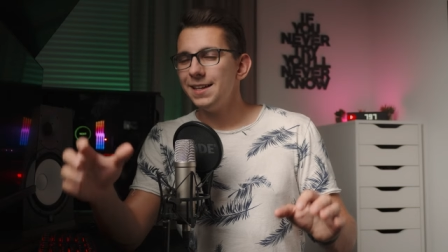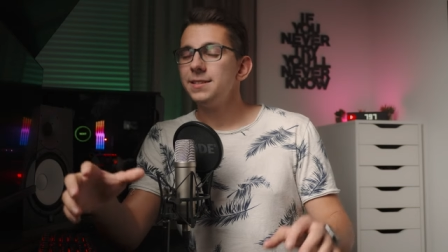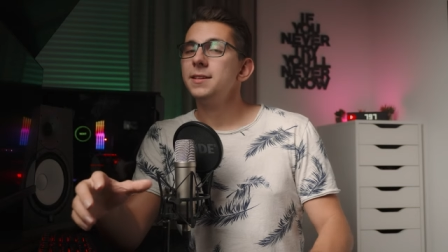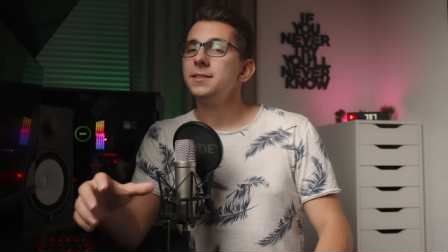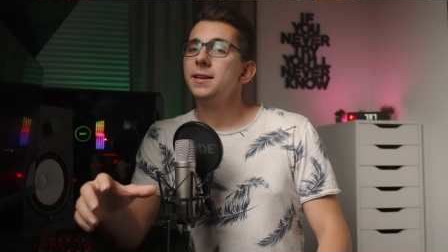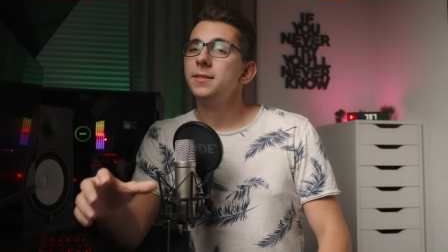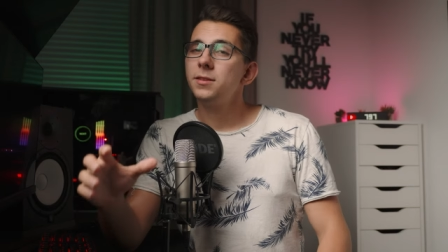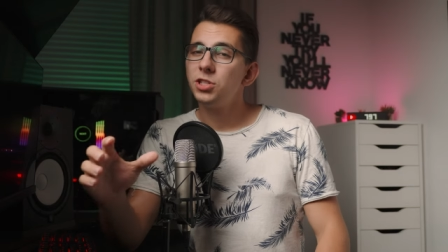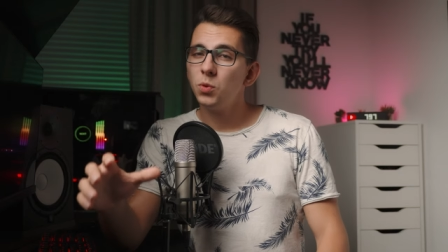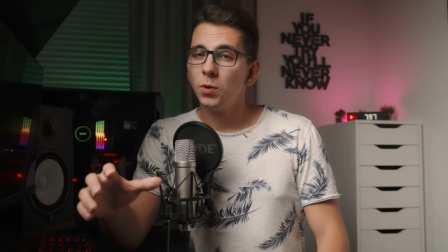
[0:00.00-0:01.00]
As I said,
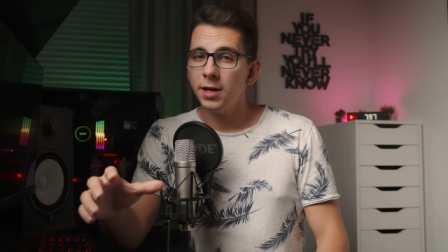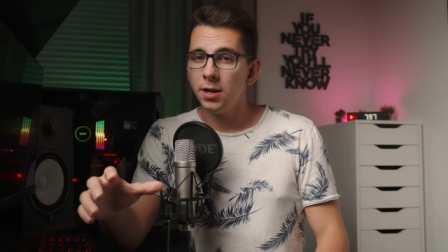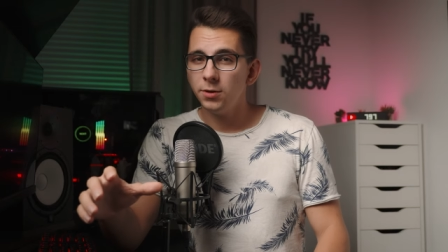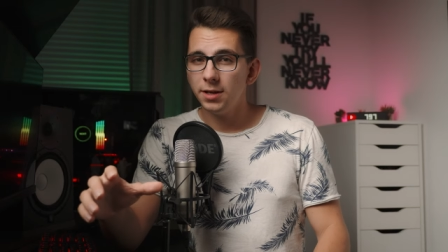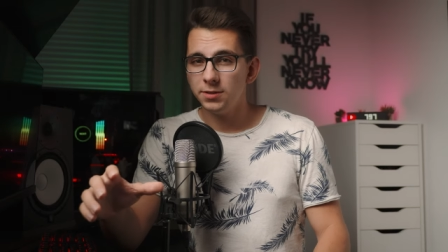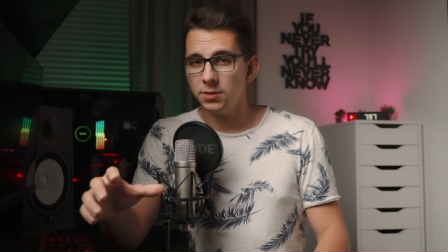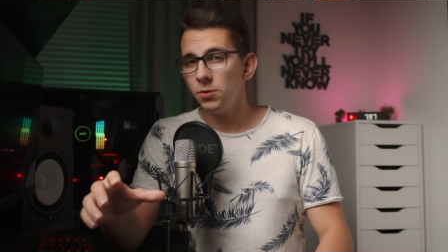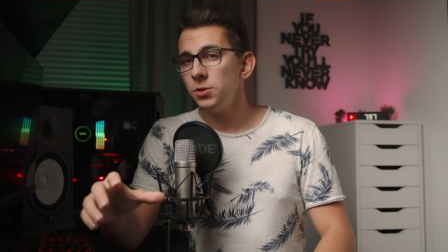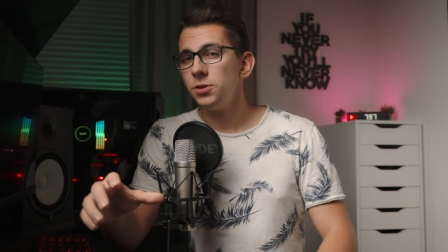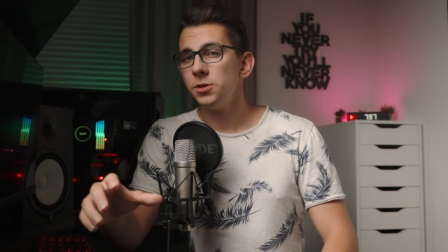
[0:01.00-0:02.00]
the G one hundred has
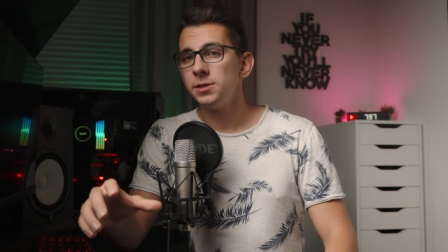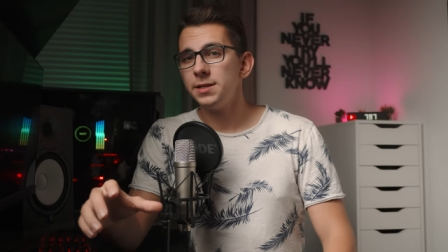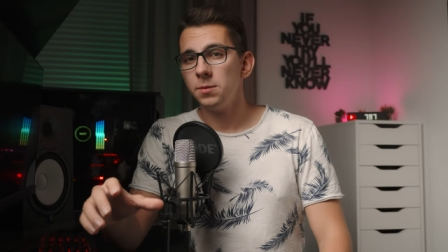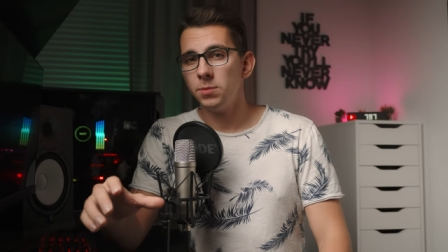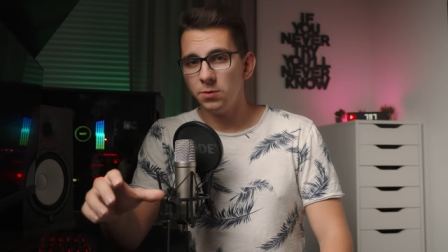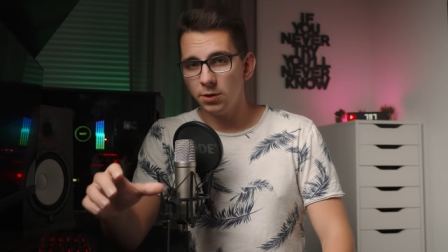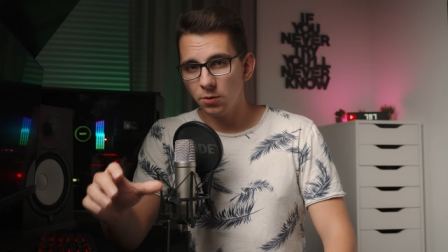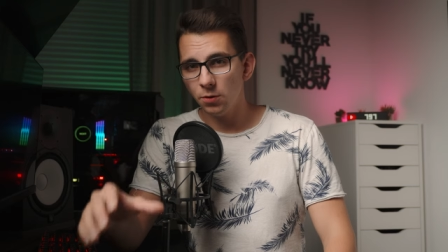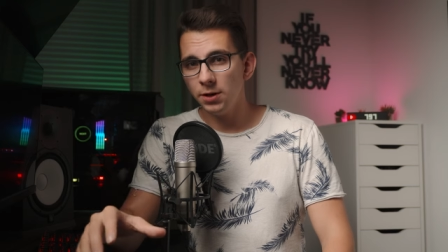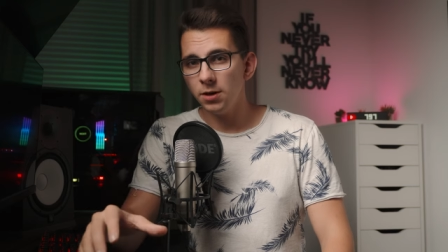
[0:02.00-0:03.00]
no internal ten bit
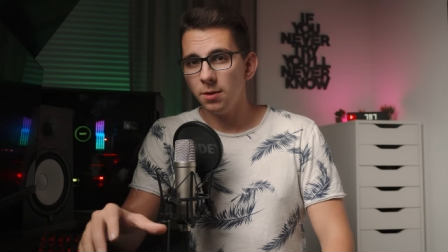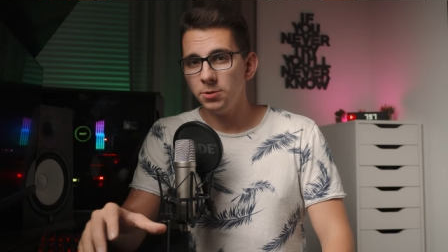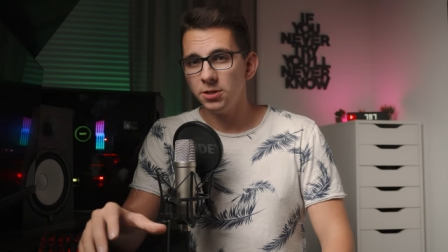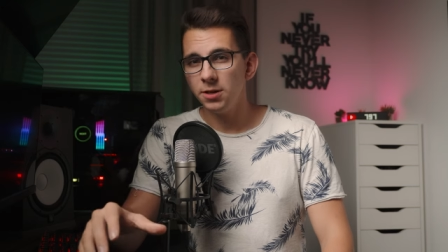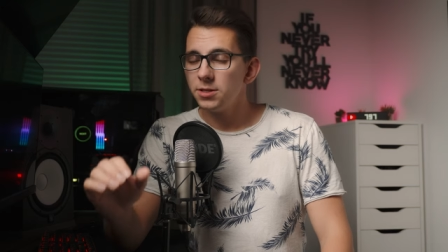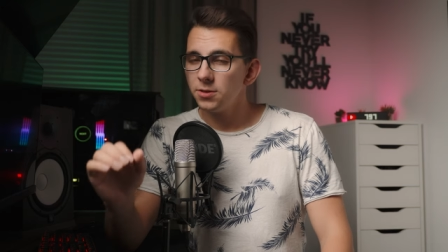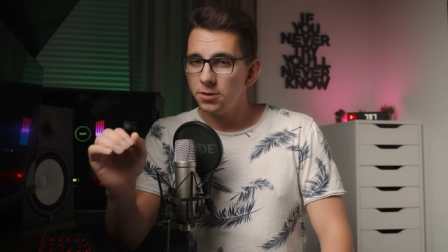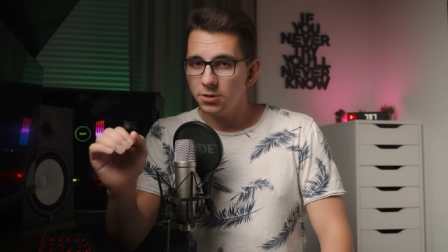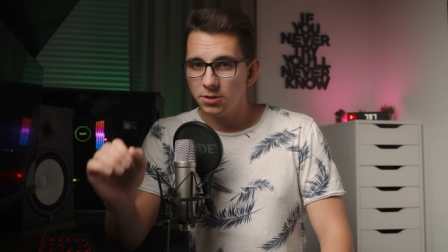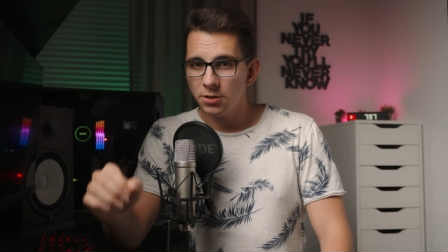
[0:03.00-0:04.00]
recording option, so
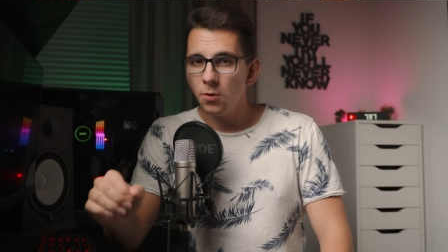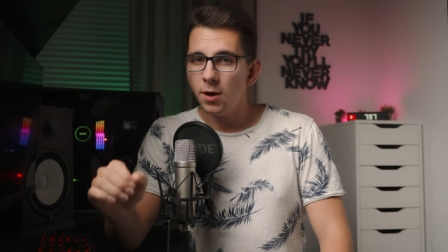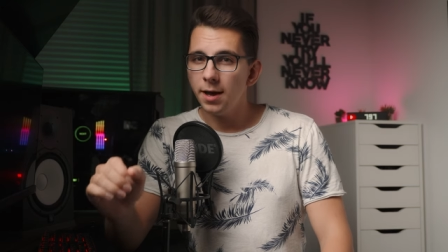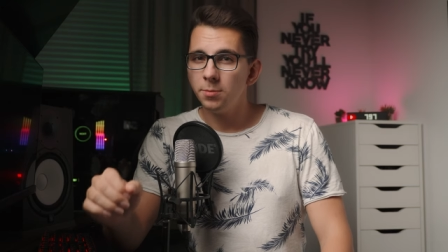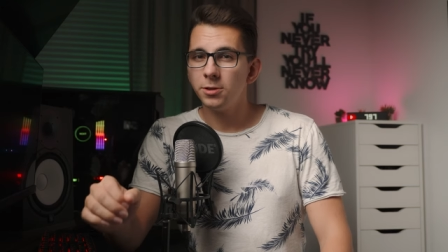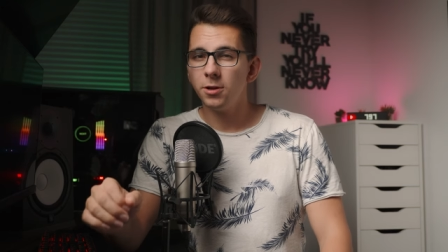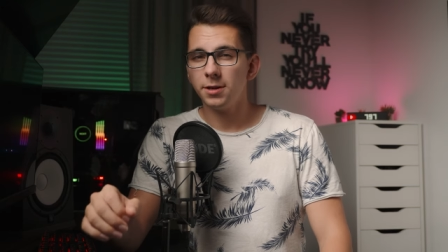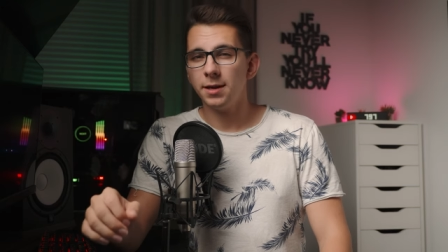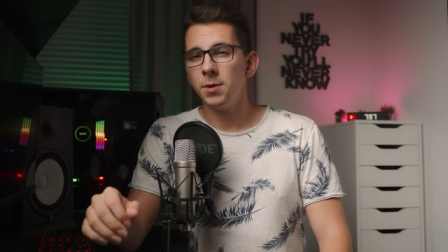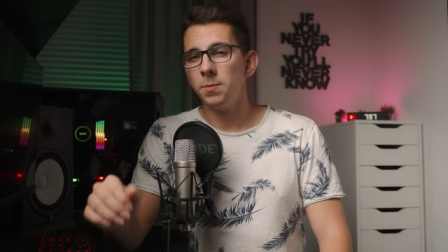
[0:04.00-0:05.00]
there's no hybrid
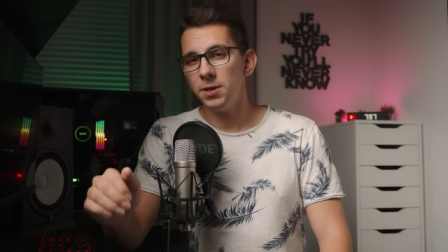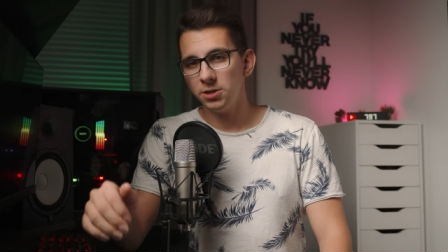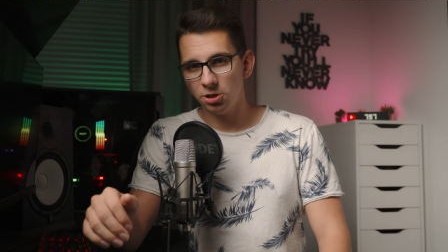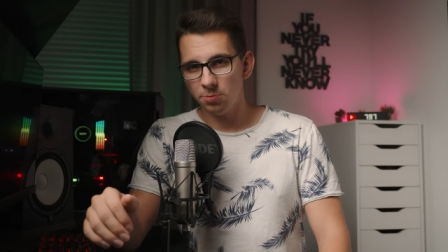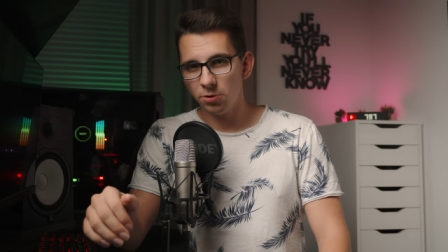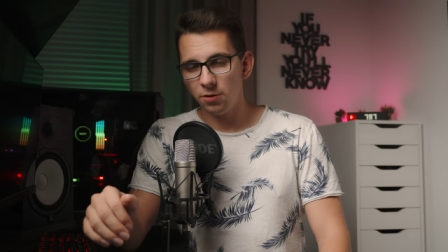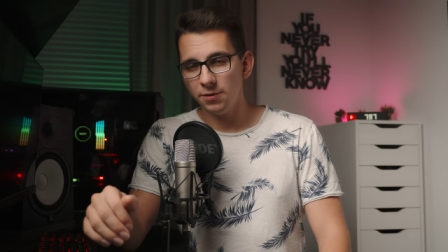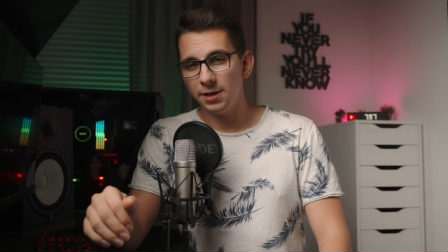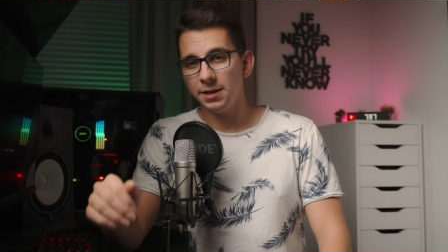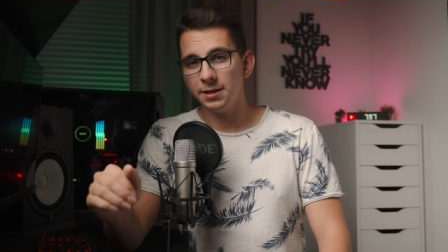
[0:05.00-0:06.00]
log gamma picture
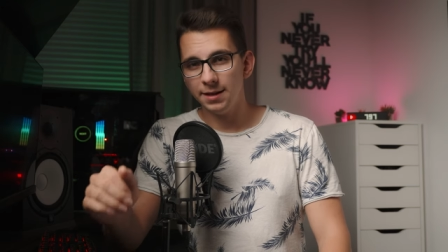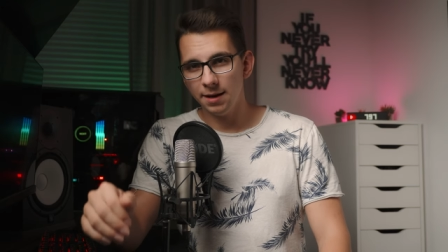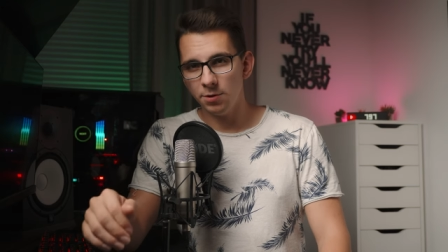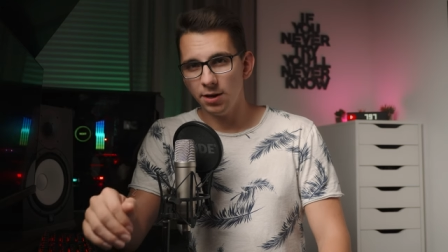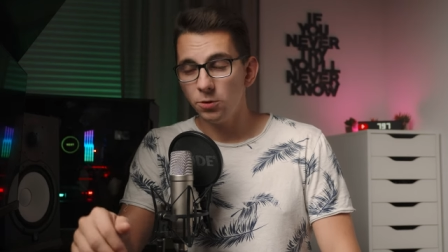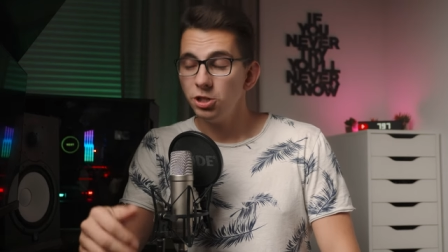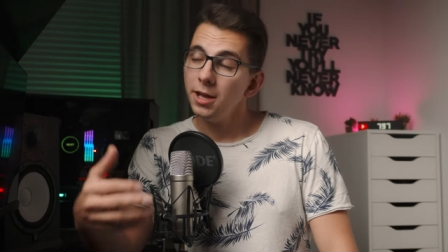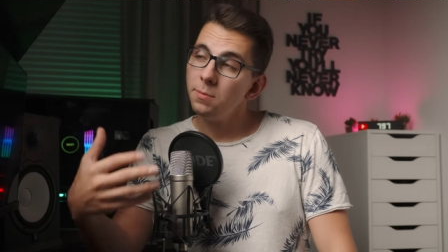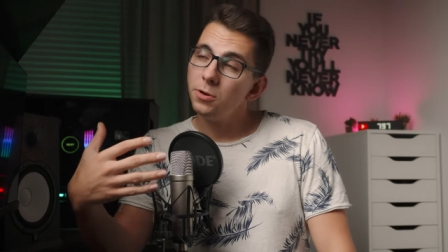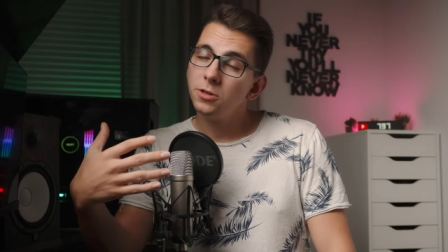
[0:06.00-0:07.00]
profile in camera, which
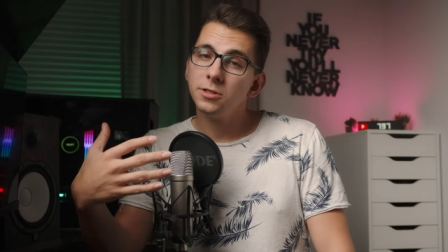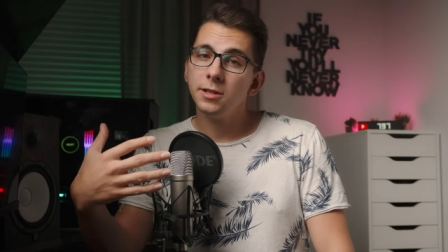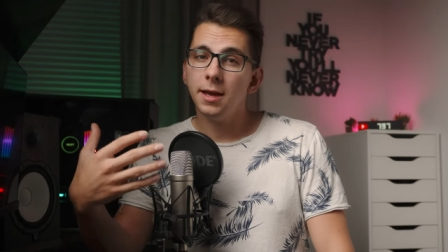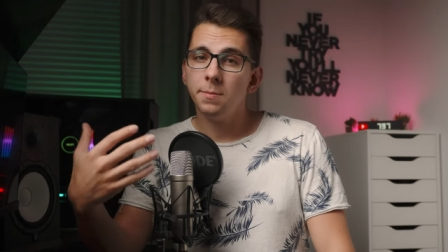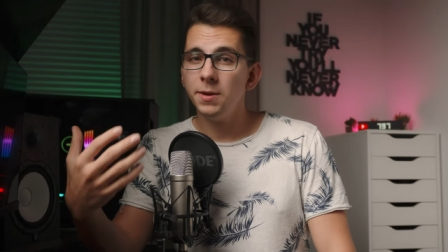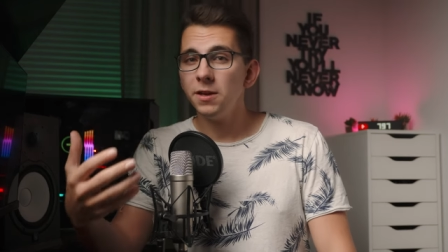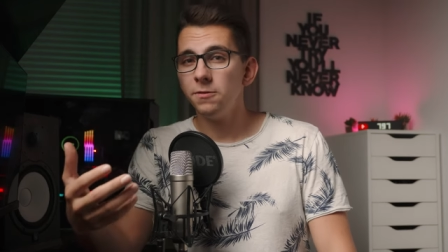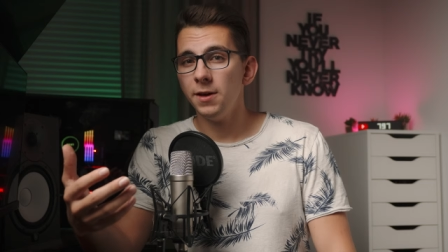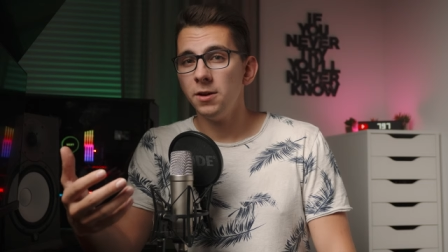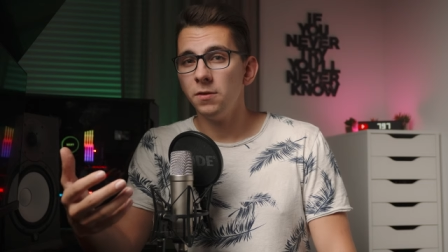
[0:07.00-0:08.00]
I'm personally a big
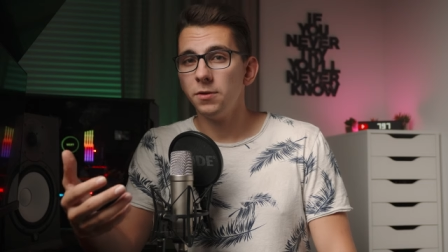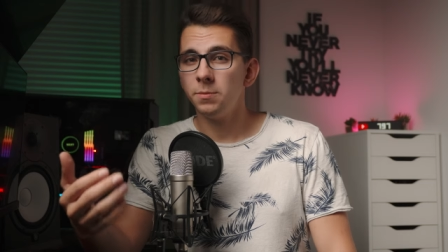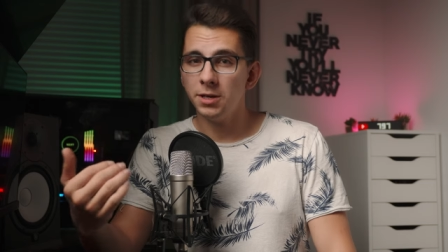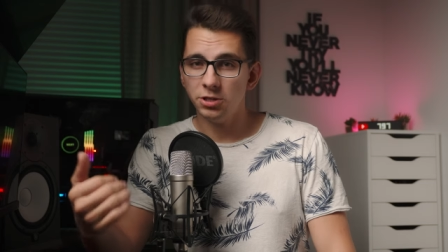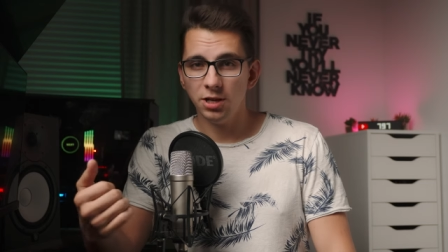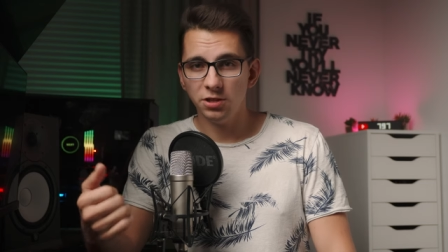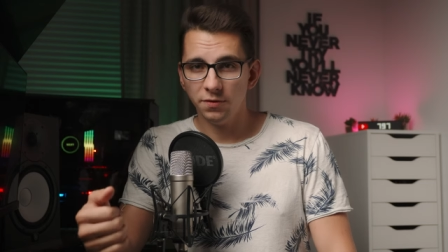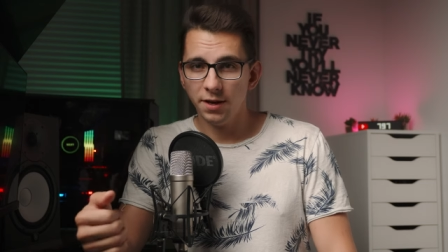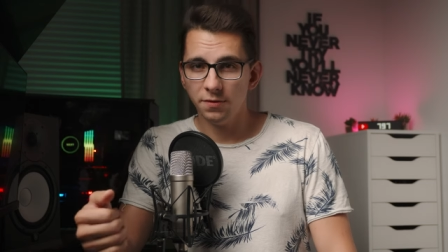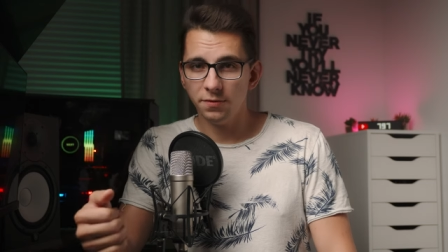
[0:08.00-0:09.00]
fan of on my G H
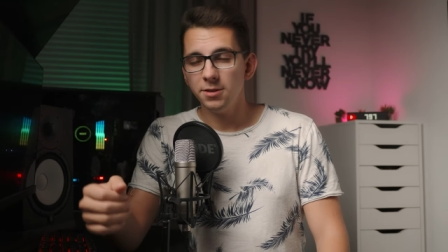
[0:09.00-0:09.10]
five.